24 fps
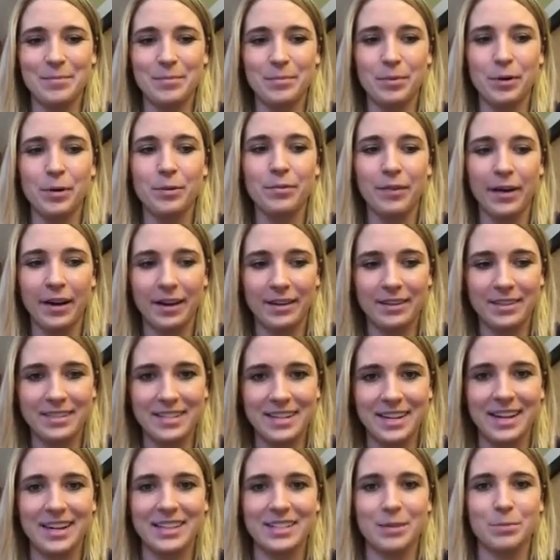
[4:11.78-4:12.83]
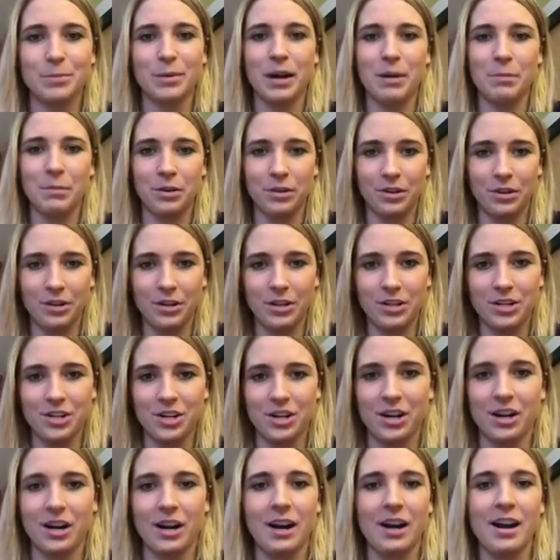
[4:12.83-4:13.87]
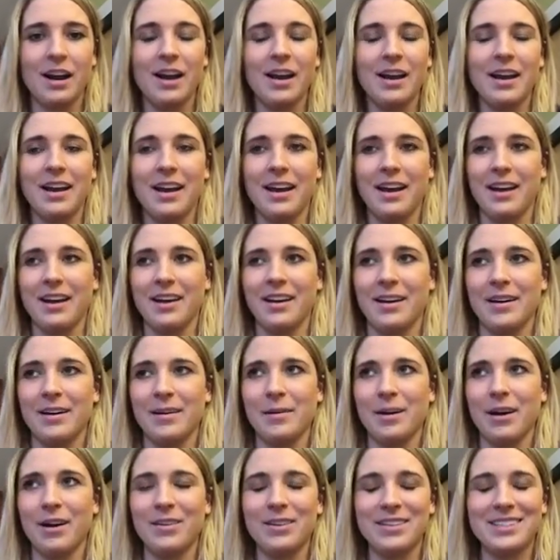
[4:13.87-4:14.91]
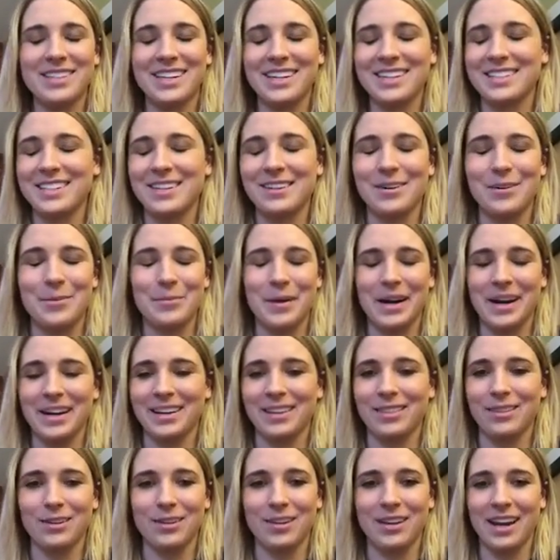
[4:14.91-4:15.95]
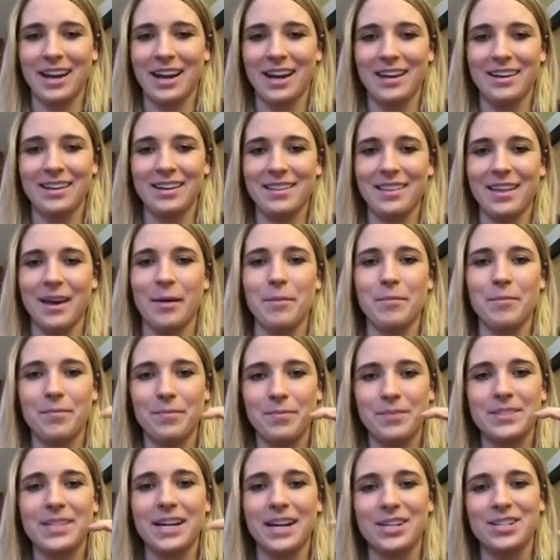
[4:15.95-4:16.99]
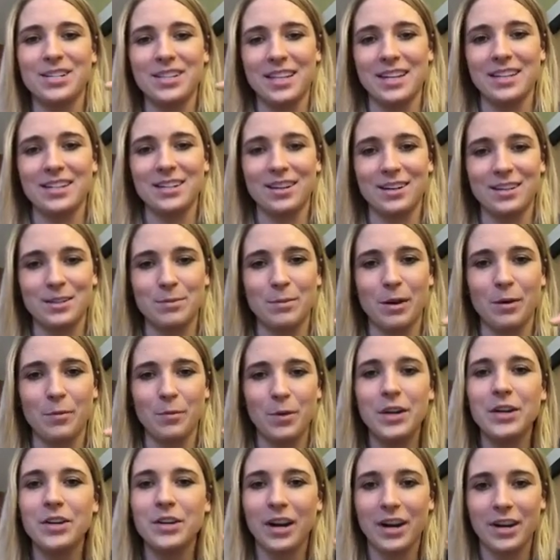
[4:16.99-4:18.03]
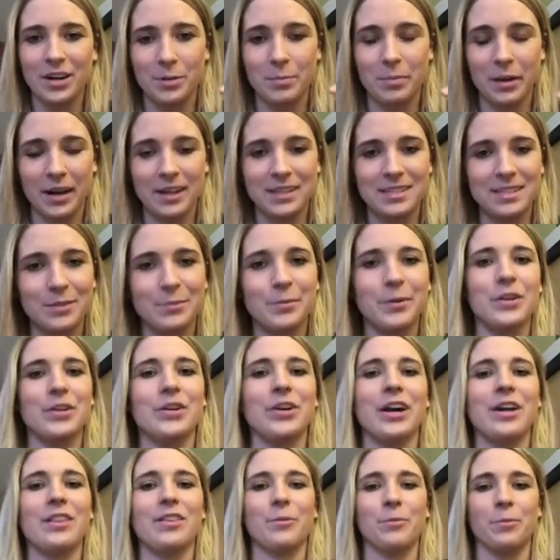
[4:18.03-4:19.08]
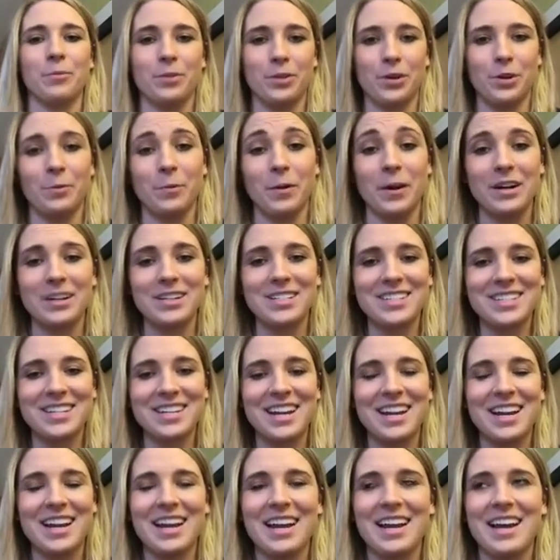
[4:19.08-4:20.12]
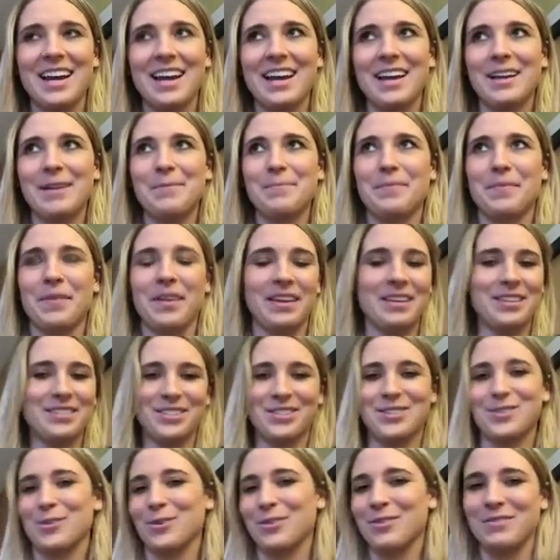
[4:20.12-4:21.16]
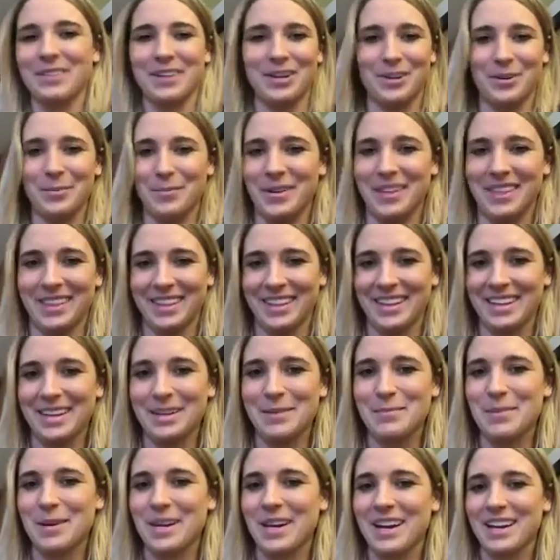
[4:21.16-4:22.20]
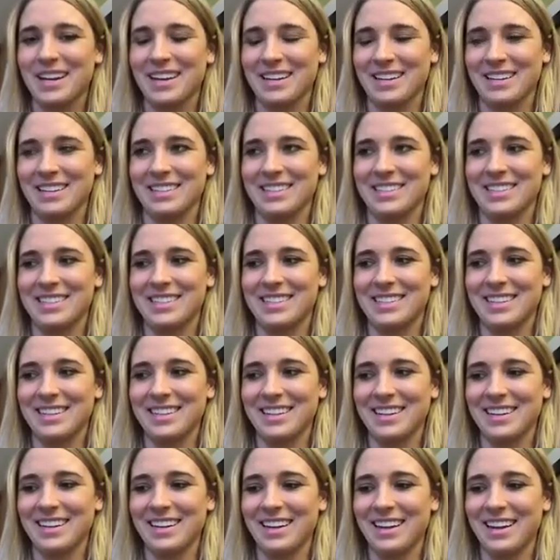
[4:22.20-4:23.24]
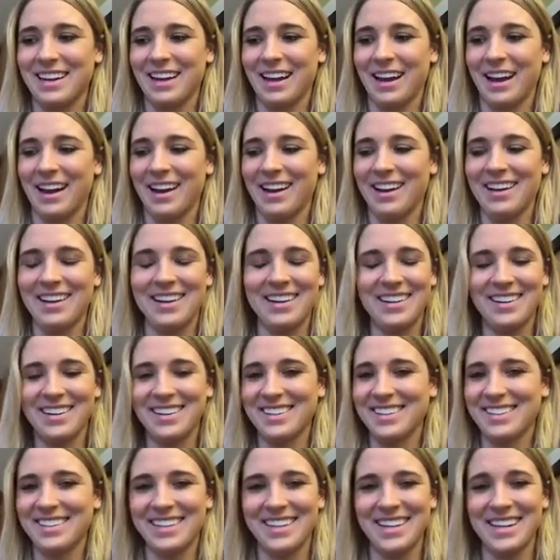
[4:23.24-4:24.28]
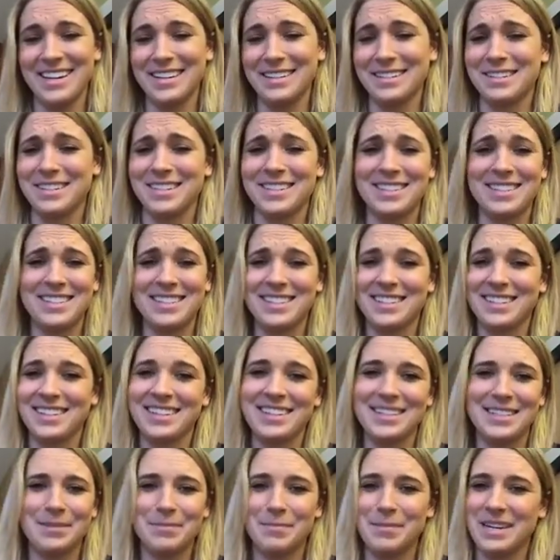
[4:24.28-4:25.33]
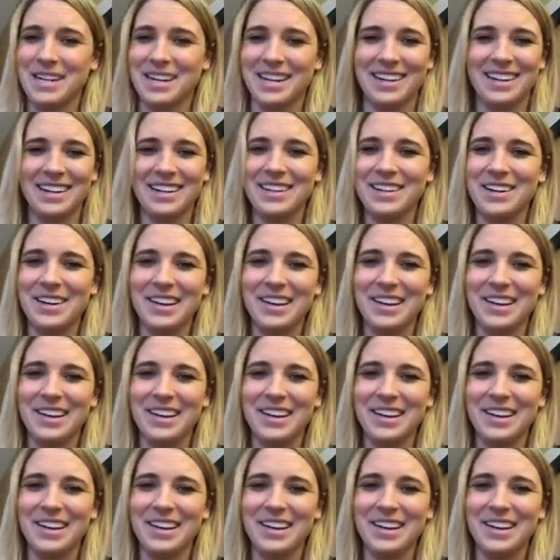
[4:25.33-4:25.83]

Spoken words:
profile today as a primal nourisher. I always like to go back and look at that section that talks about when you're at your best and when you're at your worst, just sort of intermittently, because it just is me.